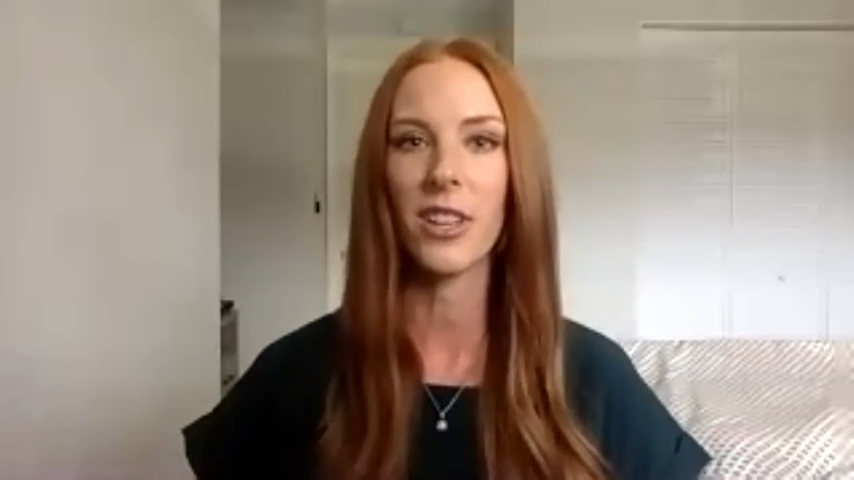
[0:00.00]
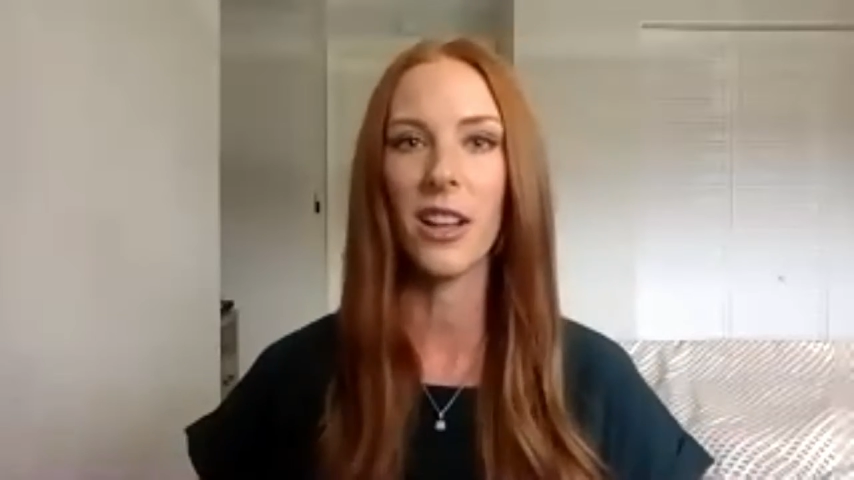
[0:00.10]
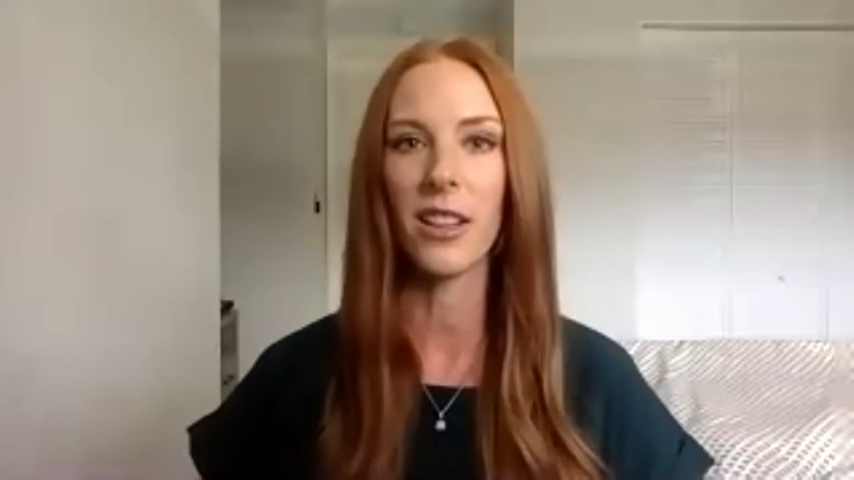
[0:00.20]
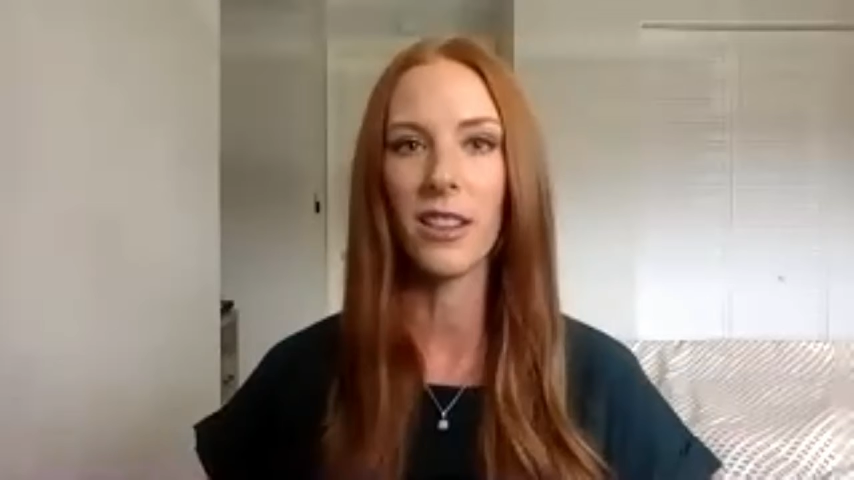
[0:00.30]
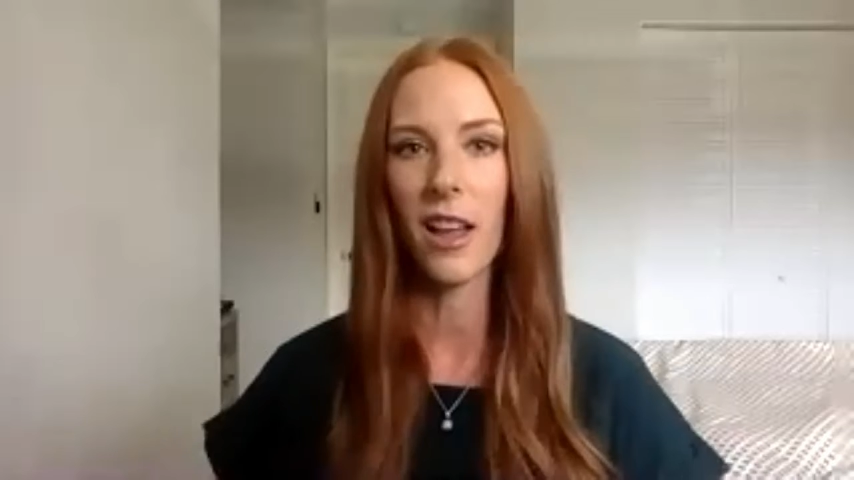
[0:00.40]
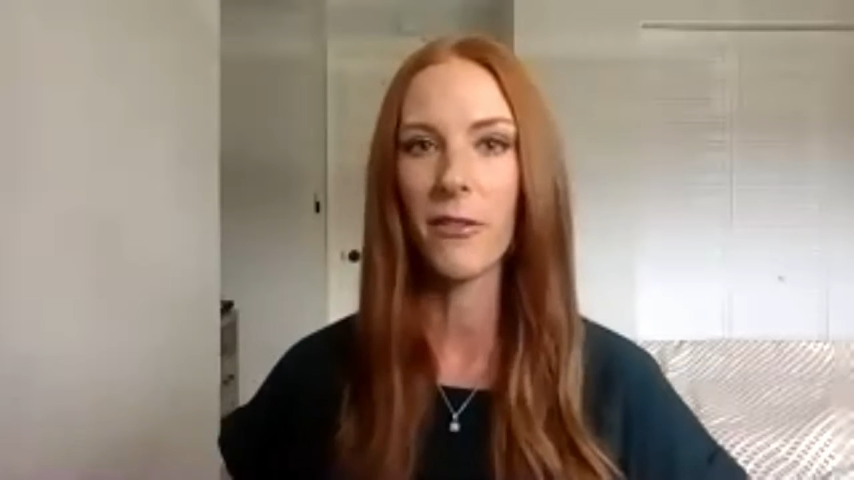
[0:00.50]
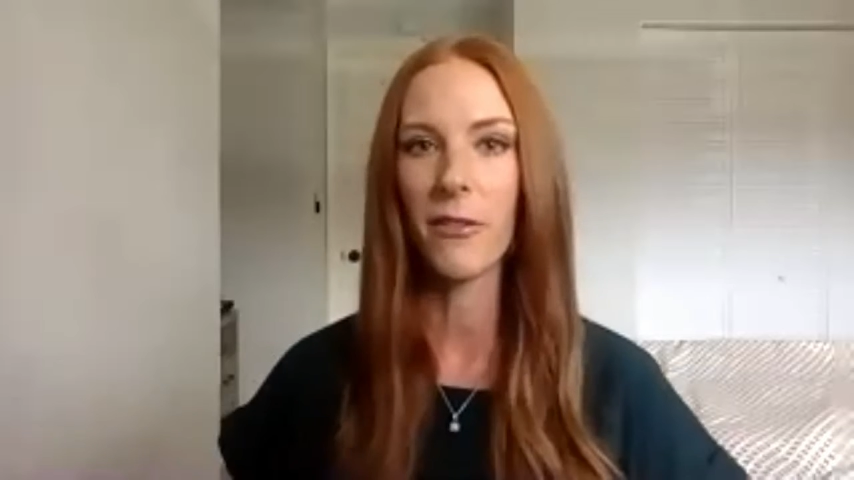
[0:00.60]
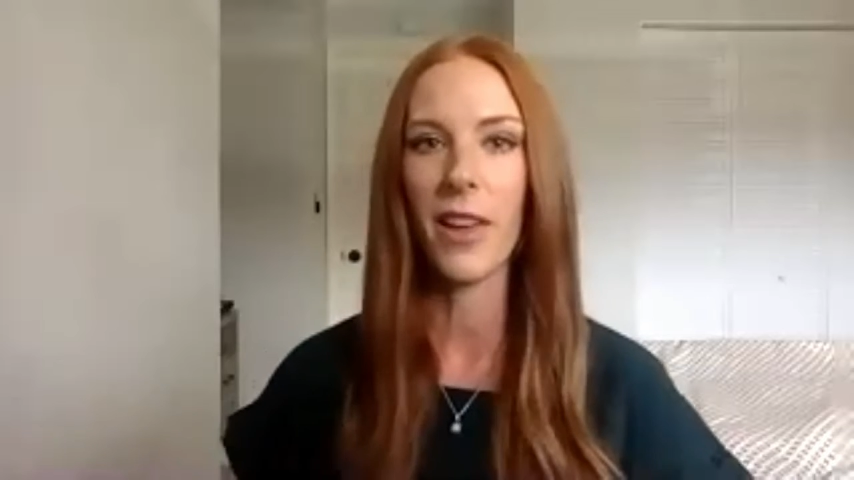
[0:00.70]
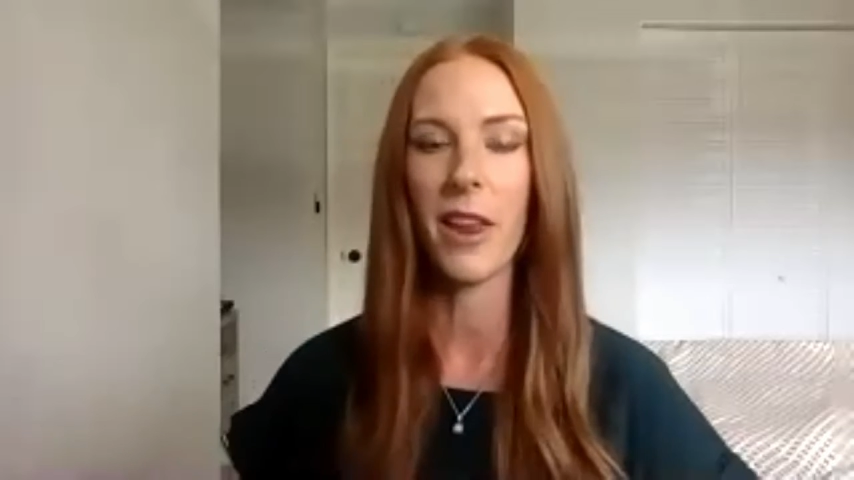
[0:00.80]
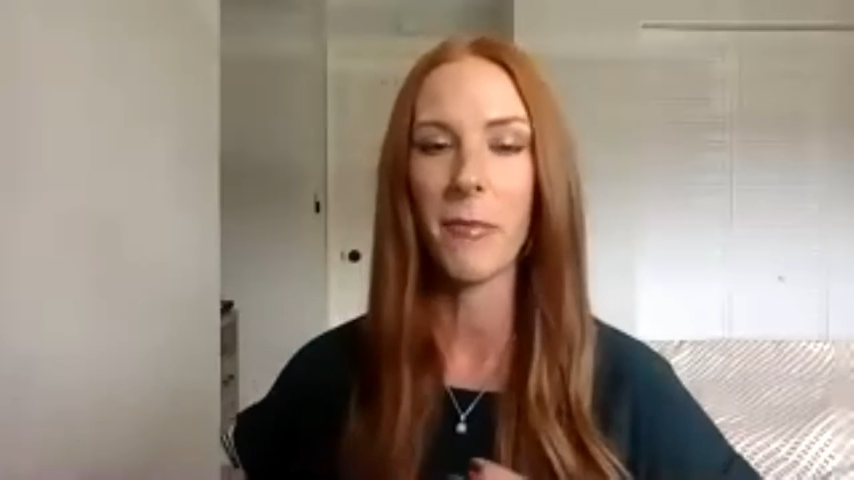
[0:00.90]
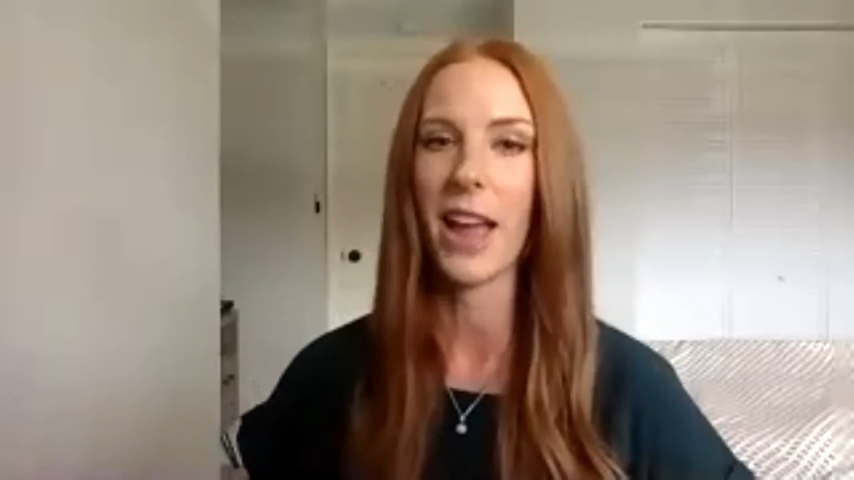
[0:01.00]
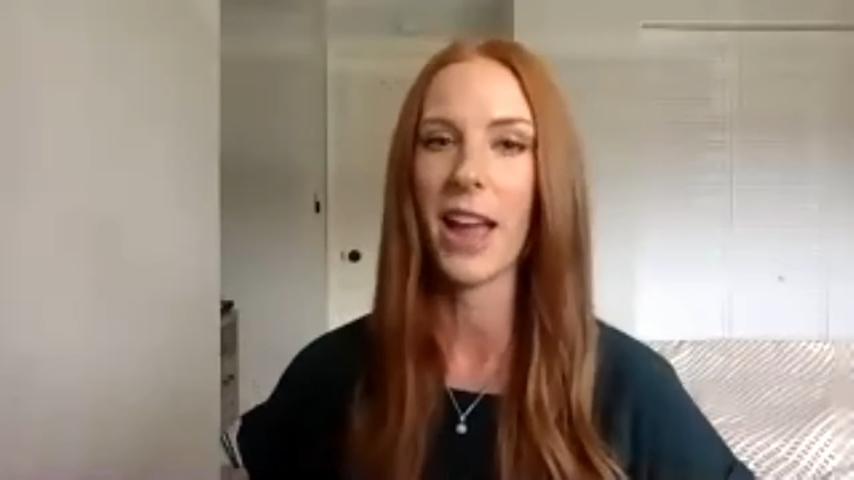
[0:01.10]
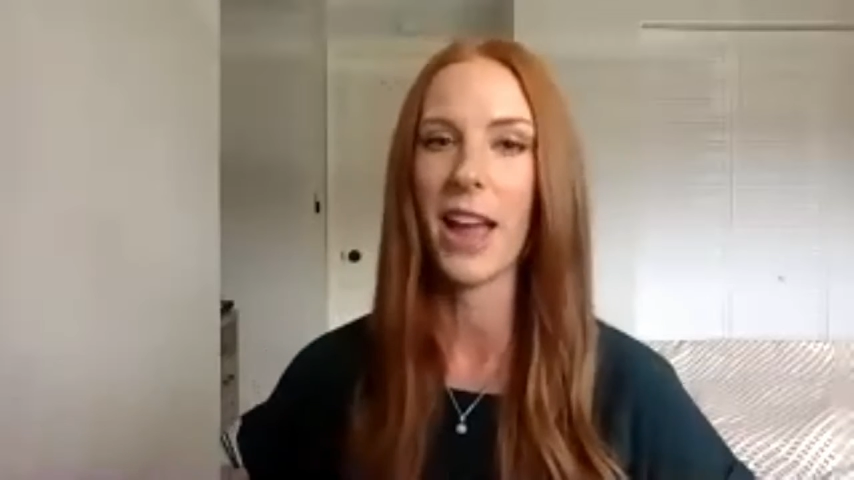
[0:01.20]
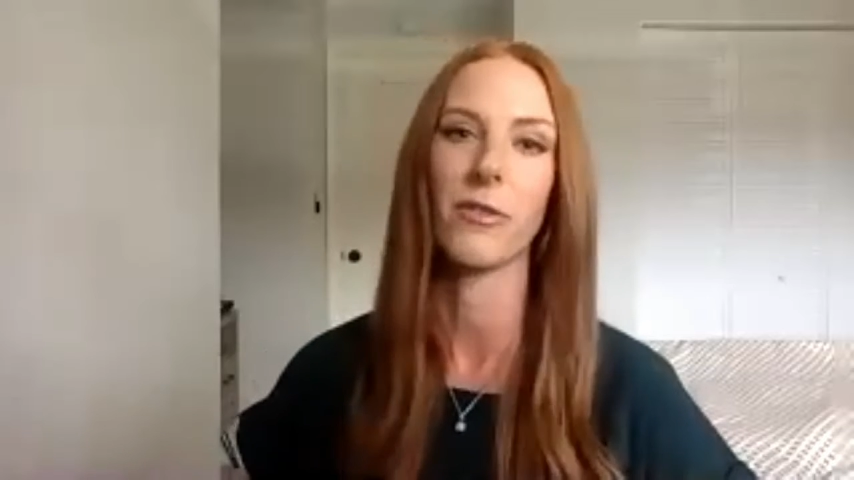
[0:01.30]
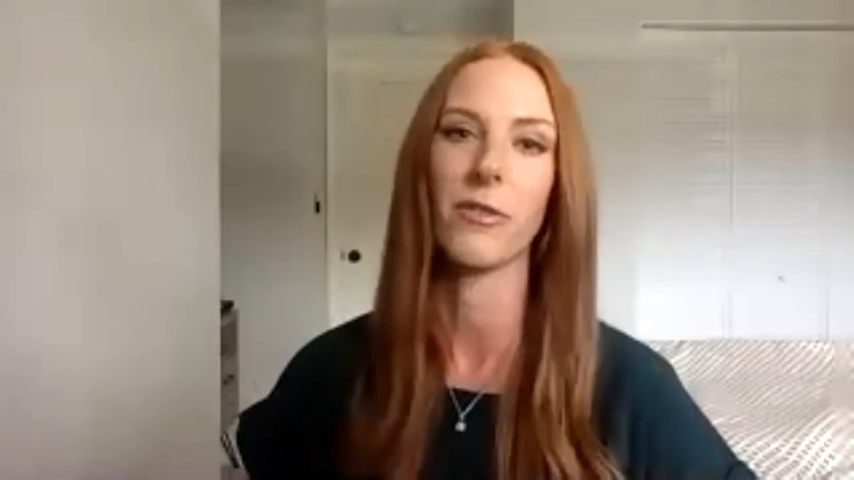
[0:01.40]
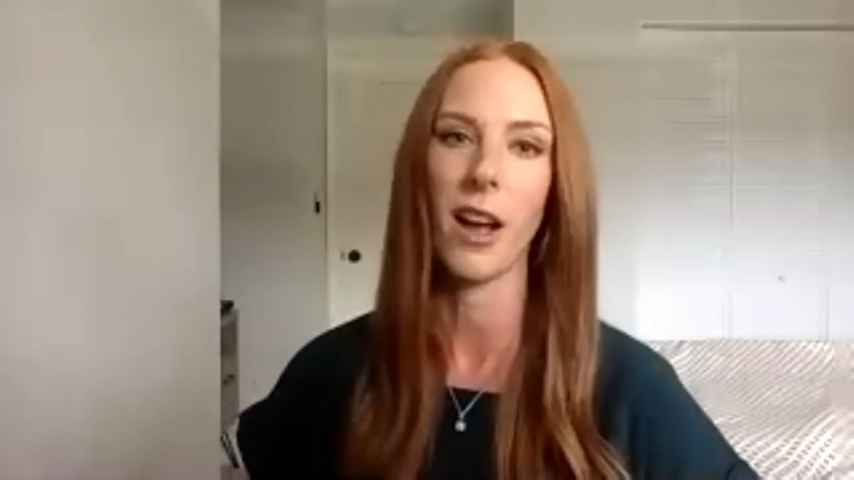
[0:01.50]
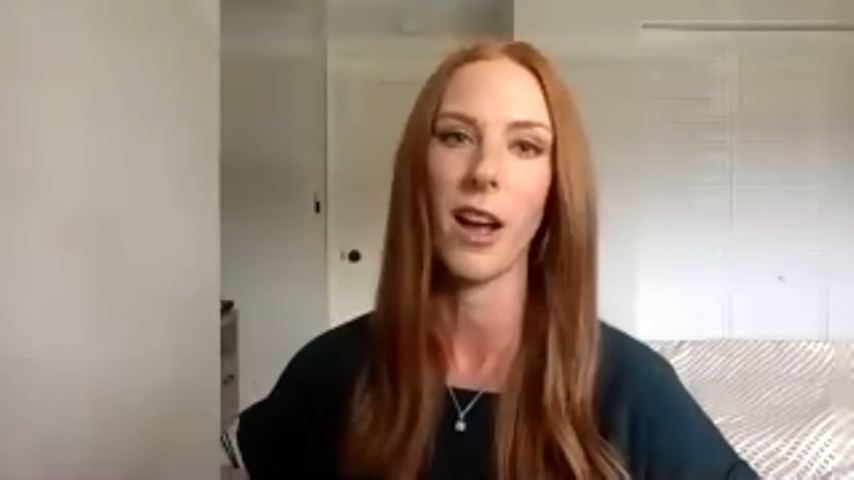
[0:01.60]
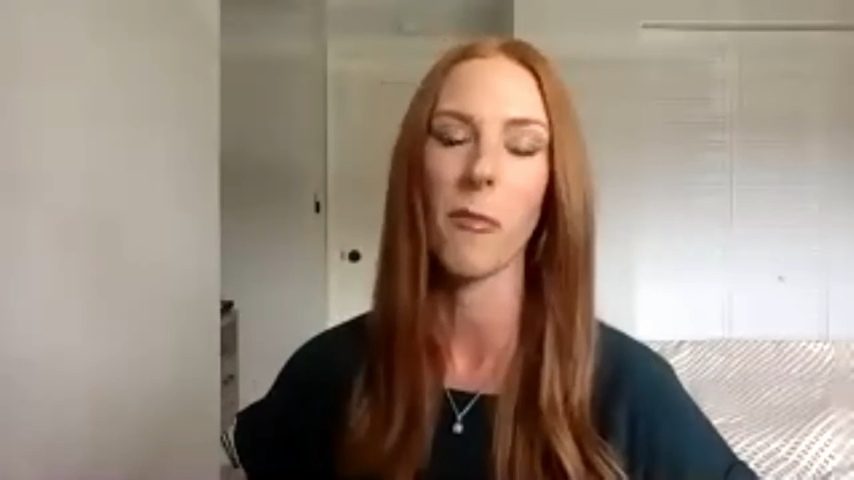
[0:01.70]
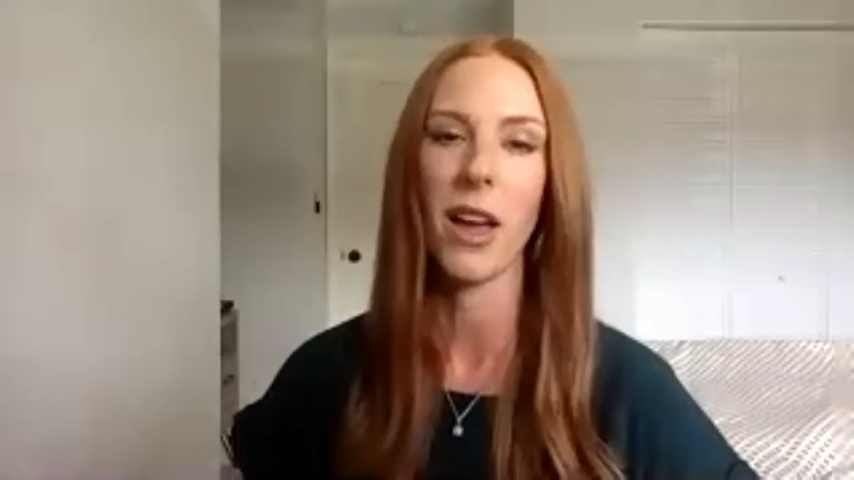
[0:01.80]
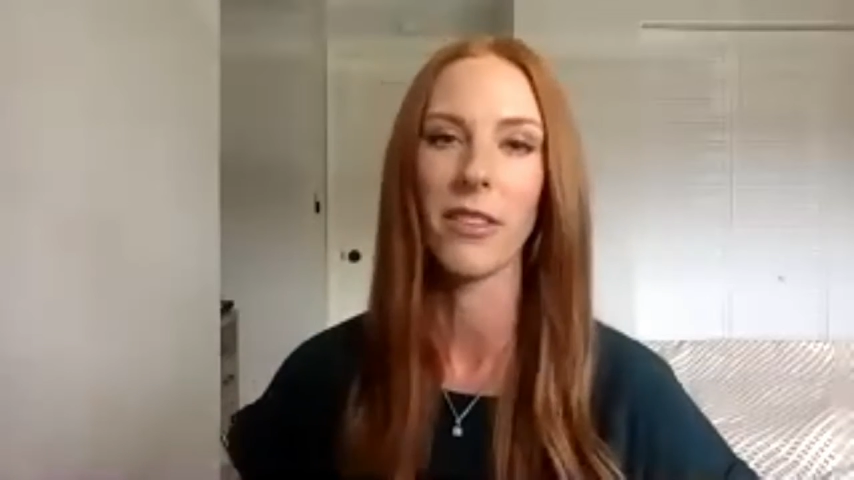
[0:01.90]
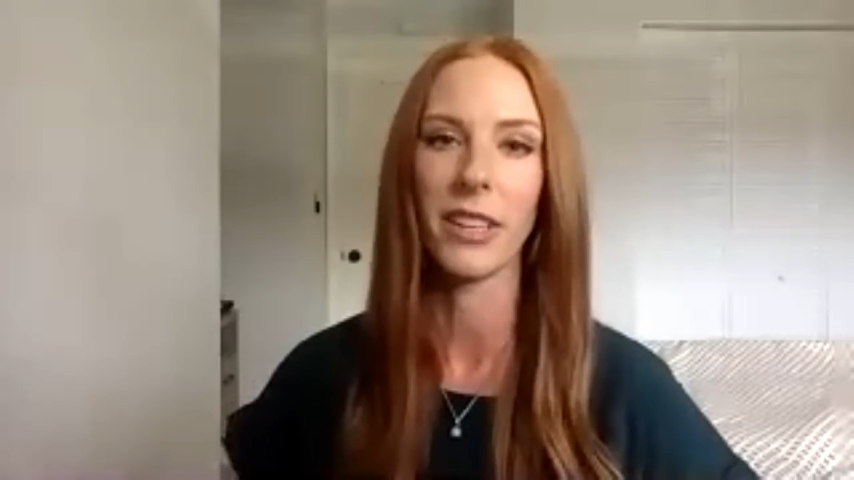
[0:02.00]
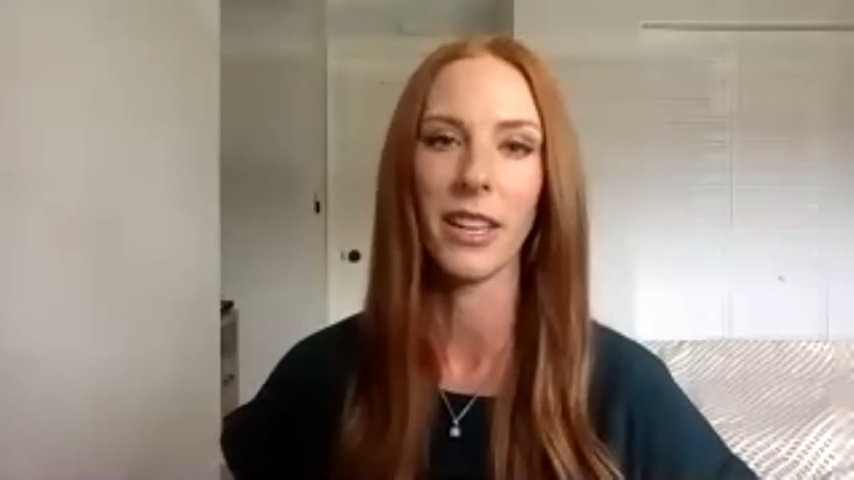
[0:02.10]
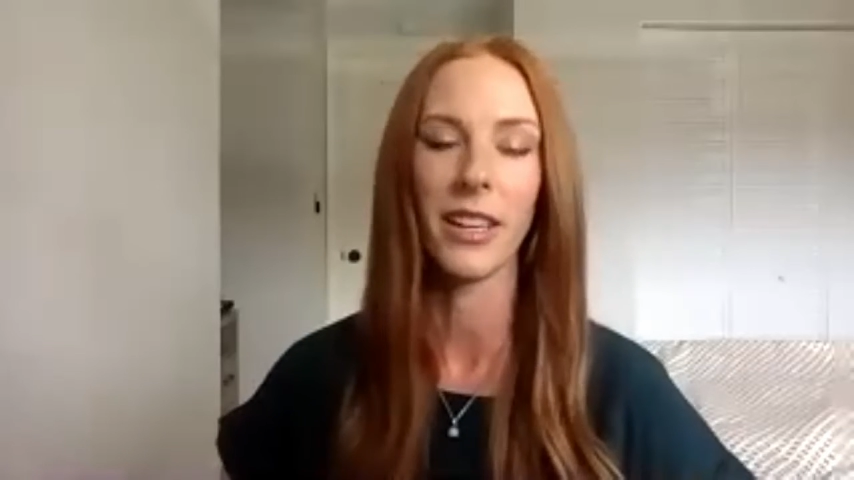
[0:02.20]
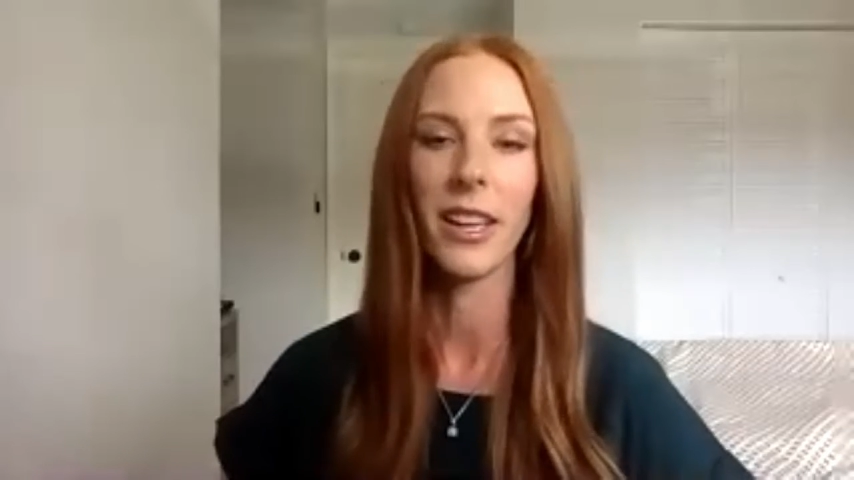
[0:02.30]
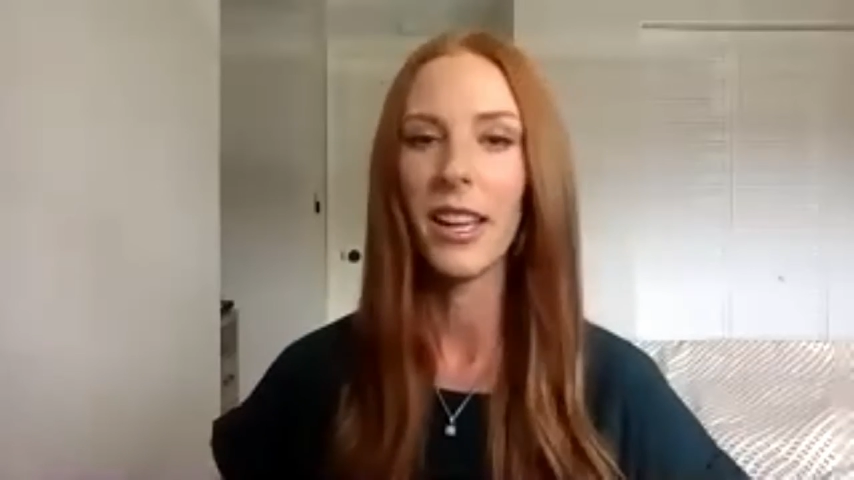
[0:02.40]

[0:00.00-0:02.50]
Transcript: a love and passion for compounding.